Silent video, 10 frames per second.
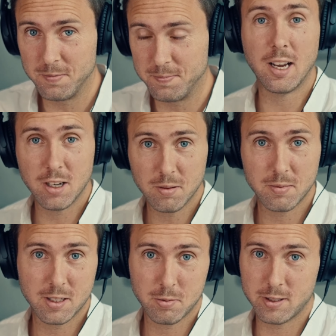I hope
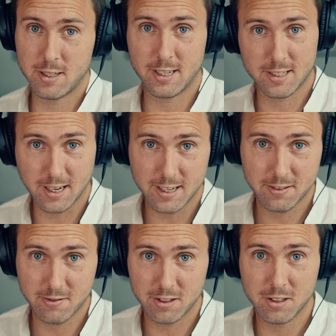this was
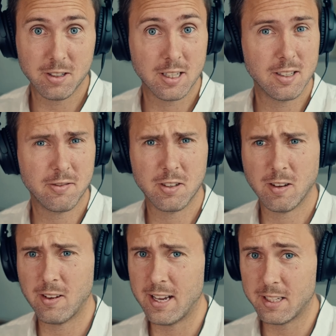exciting for you, and if you
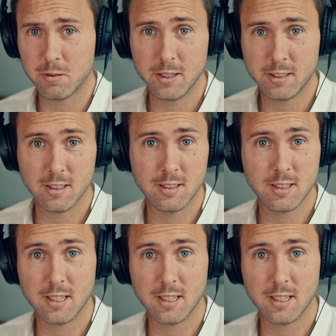have any questions,